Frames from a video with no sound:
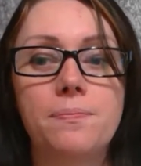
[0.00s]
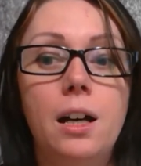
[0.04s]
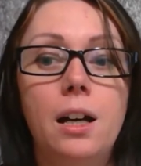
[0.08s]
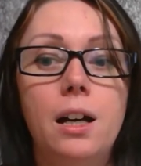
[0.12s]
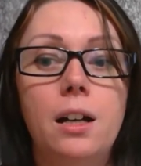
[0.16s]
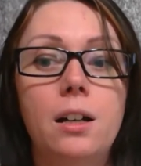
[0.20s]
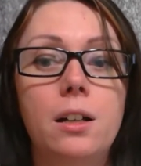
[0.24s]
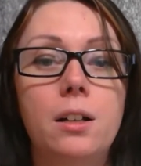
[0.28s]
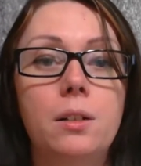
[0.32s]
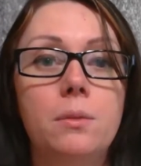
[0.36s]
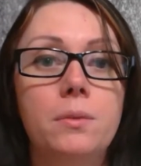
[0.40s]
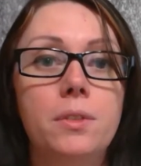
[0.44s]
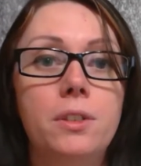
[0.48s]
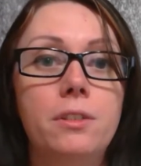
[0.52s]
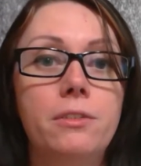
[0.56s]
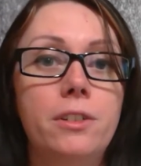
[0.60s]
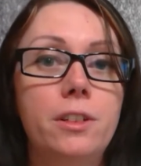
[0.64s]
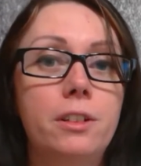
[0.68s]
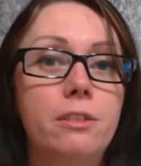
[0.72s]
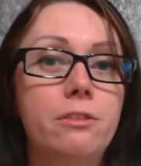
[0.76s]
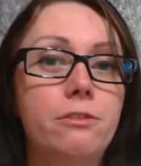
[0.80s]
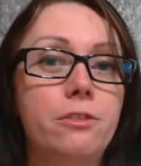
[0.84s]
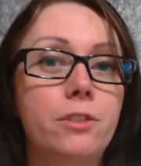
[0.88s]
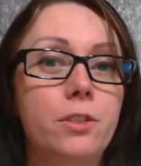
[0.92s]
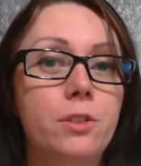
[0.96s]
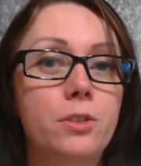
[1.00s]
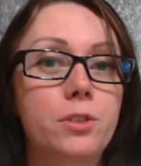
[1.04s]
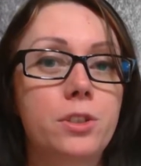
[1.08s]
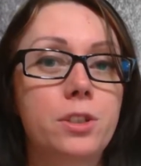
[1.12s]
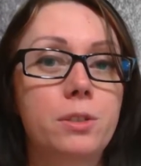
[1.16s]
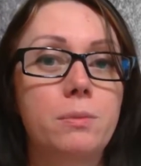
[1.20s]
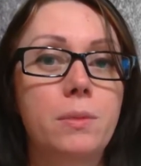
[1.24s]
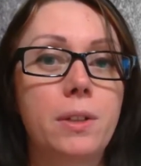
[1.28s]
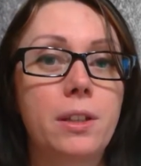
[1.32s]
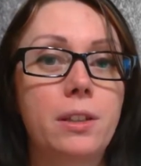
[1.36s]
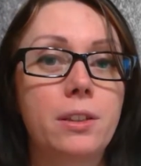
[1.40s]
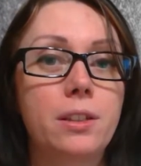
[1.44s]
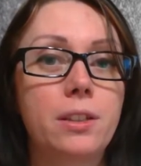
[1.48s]
The very first
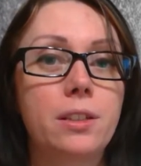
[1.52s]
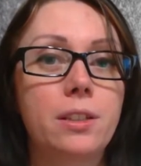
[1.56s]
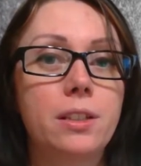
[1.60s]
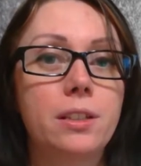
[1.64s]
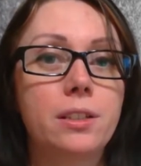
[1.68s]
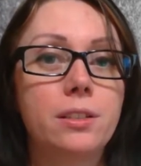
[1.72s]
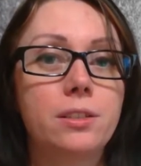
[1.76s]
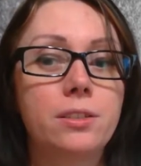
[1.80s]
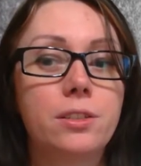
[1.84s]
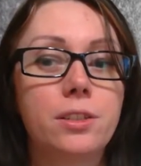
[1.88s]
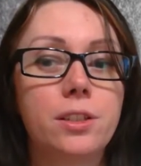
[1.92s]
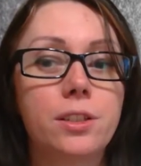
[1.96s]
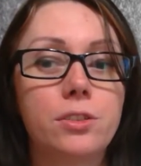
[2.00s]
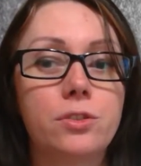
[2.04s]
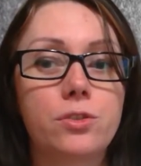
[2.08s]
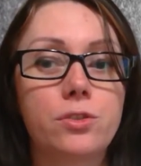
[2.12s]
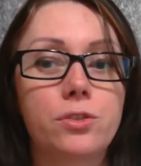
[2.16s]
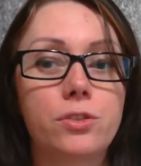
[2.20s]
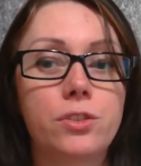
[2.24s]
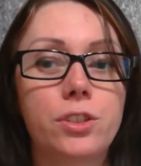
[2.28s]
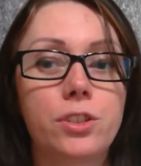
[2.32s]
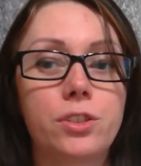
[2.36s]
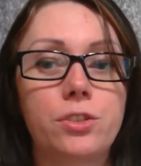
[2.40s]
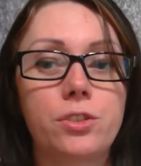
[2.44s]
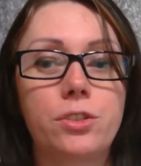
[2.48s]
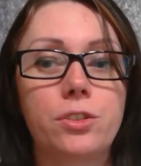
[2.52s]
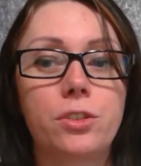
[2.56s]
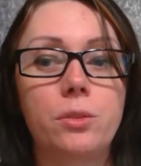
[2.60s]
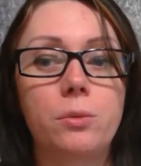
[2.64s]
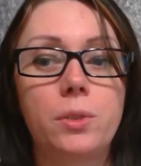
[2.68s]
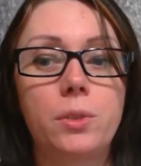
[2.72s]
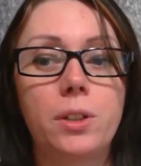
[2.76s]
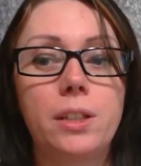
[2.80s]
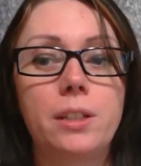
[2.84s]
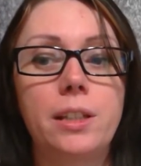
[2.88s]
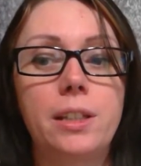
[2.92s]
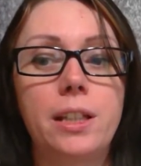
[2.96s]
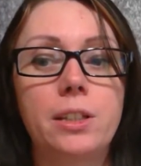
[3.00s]
method is the traditional
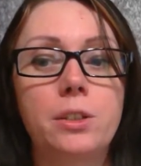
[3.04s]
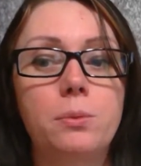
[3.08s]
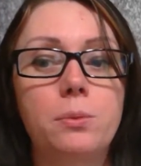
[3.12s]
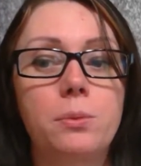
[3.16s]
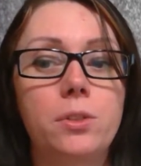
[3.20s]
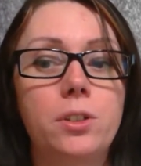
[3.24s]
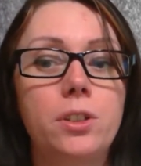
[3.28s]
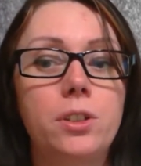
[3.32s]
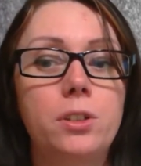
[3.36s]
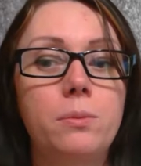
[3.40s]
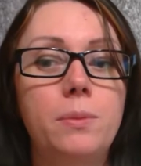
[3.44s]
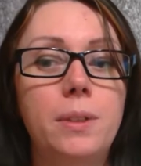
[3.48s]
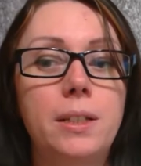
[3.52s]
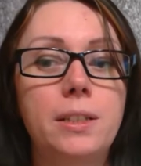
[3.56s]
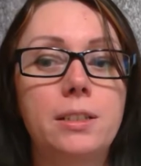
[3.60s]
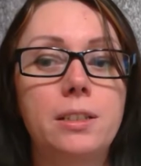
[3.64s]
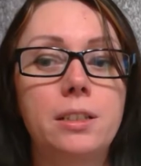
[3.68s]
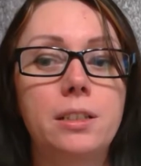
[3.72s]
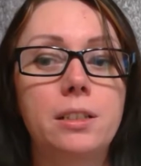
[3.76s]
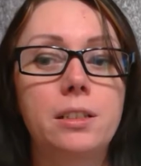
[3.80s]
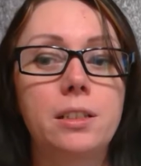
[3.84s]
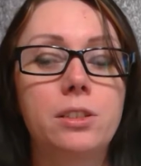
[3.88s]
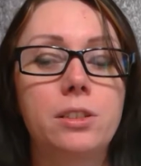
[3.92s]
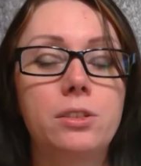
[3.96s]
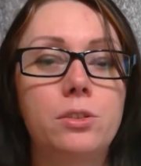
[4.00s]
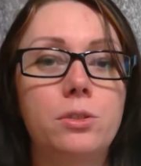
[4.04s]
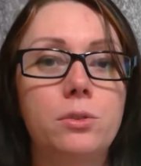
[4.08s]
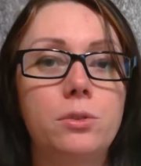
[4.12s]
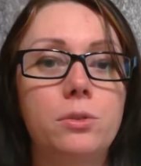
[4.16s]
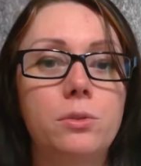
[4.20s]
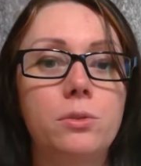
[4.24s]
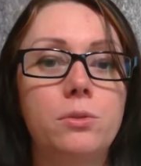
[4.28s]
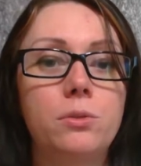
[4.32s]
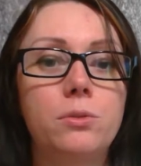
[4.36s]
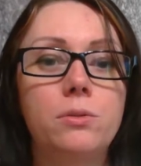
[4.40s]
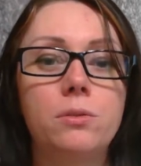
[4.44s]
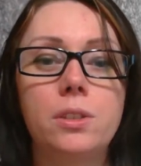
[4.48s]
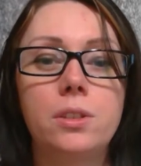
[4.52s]
one. That's where you basically
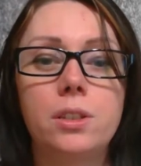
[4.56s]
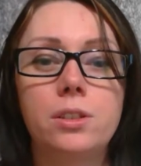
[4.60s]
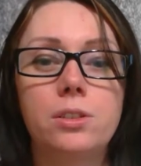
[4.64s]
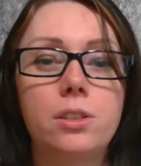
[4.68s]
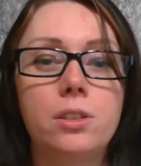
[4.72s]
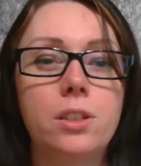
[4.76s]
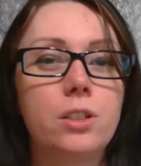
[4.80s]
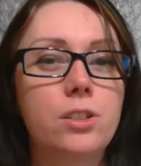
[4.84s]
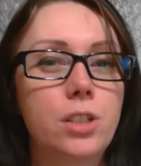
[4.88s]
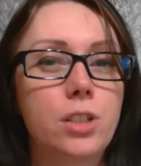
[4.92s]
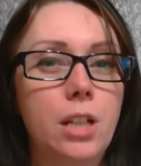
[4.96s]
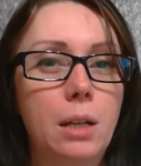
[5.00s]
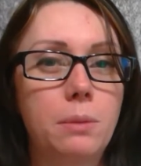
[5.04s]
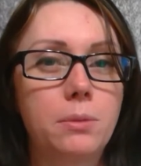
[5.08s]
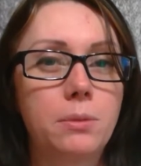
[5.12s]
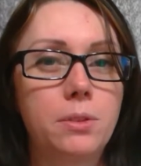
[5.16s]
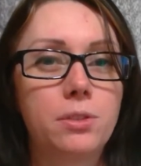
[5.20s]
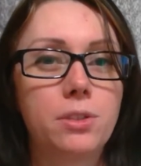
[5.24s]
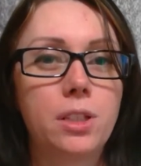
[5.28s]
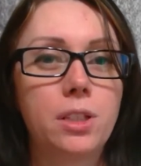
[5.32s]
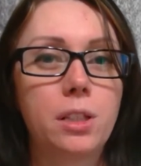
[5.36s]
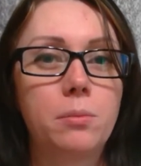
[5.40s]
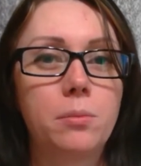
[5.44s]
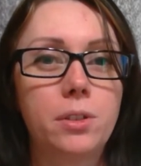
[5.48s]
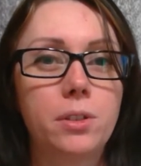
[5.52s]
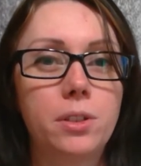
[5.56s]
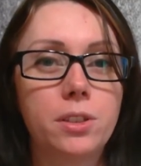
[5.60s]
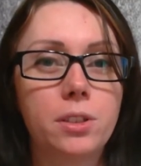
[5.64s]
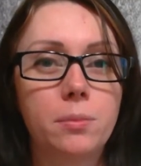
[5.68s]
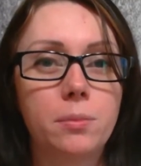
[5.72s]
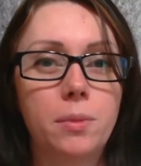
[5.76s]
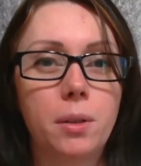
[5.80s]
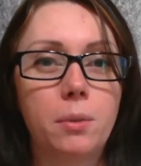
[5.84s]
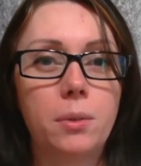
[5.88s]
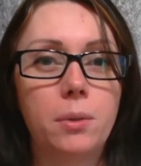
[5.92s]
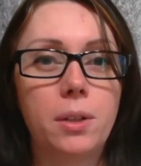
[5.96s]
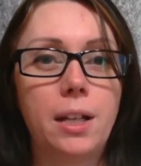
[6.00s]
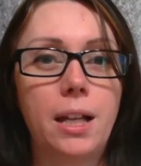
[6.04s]
do the chapter summaries
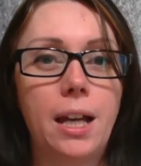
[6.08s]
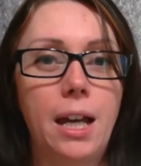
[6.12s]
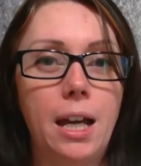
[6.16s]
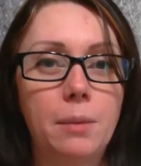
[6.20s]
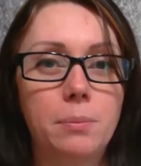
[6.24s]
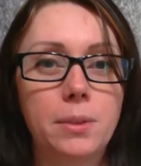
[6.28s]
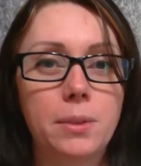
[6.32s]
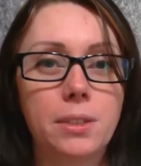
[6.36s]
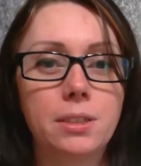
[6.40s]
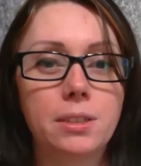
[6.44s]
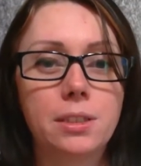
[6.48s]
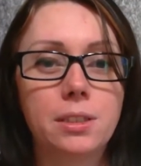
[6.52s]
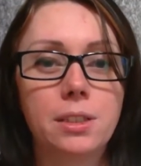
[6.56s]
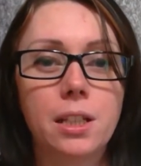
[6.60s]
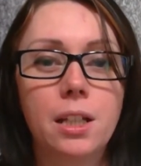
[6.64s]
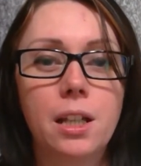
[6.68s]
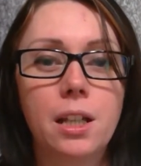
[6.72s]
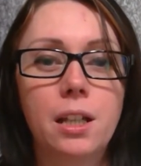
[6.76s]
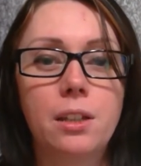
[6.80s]
about what happens.